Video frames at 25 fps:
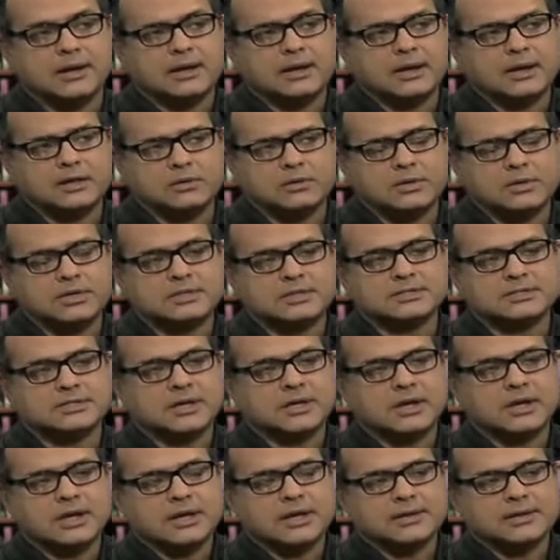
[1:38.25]
In other words,
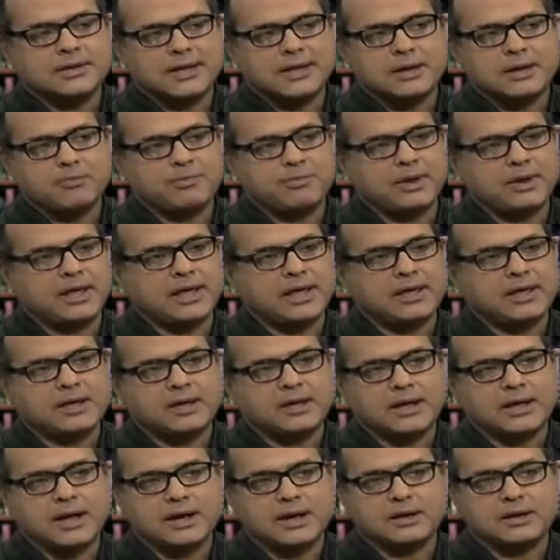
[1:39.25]
they are playing
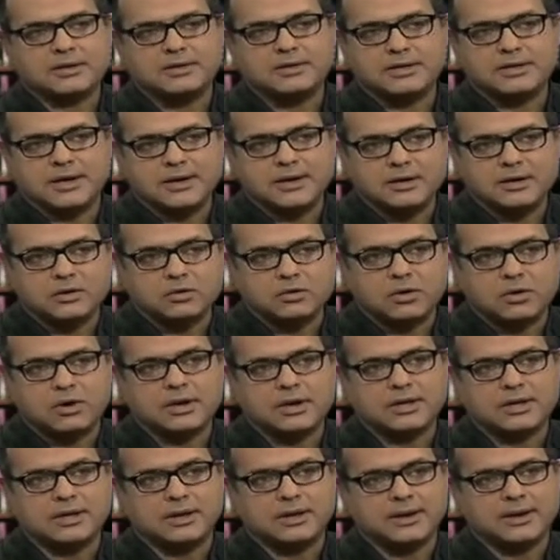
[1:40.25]
a kind of
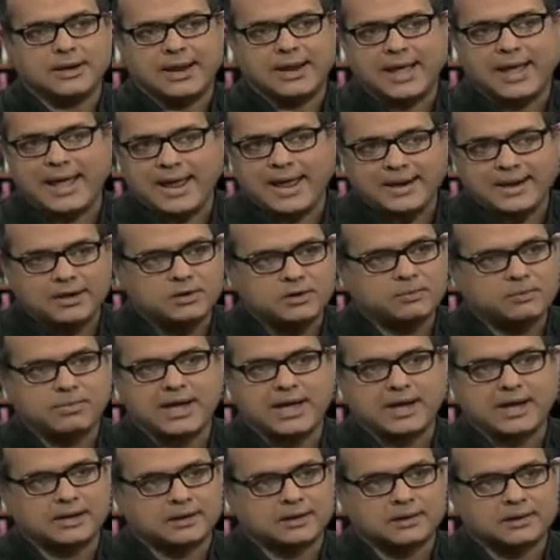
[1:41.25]
territorial land
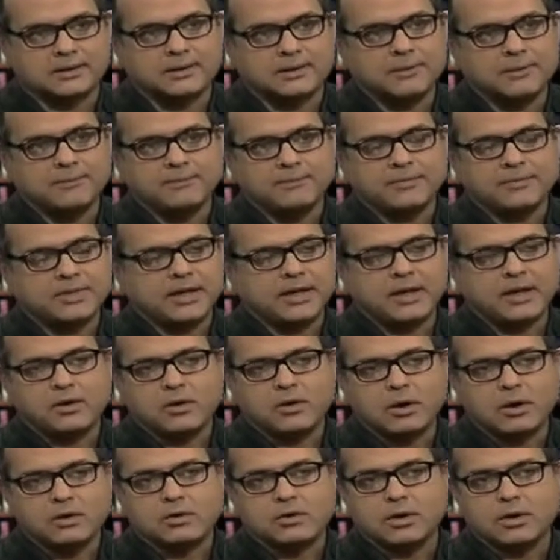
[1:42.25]
battle. They are
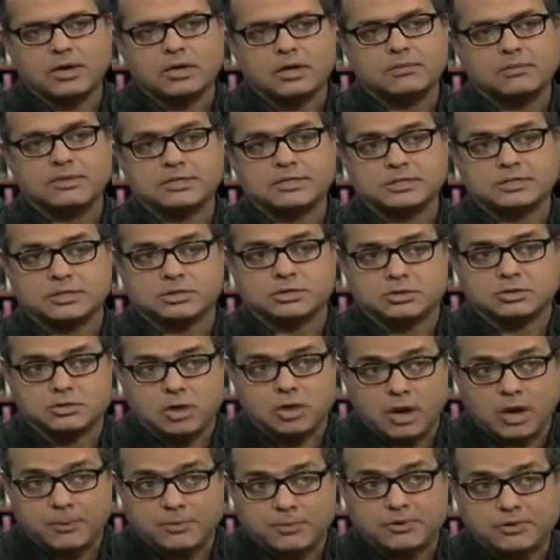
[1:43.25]
not going to be
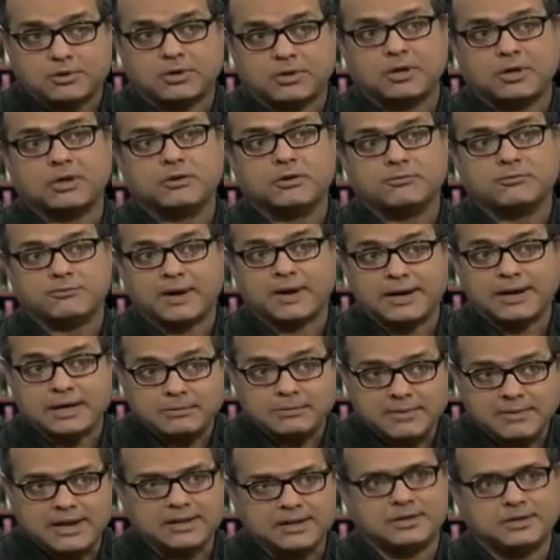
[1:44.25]
stopped
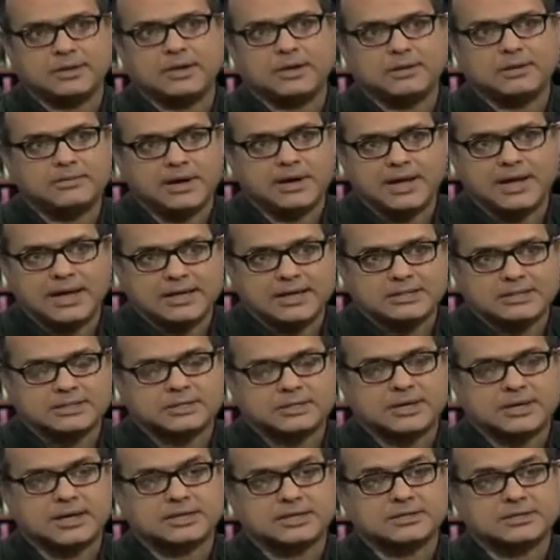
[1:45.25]
fundamentally by
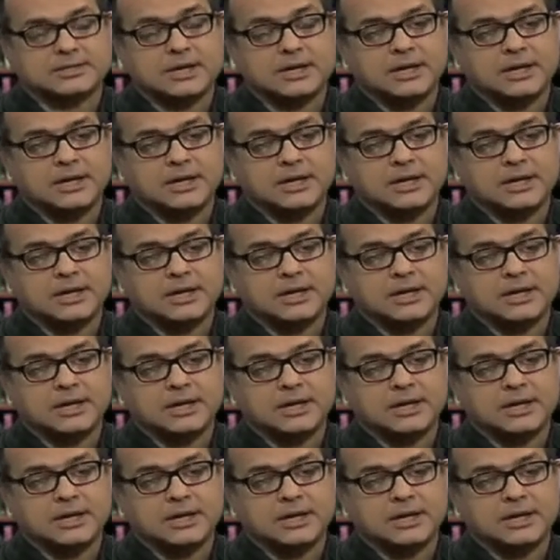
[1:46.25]
airstrikes.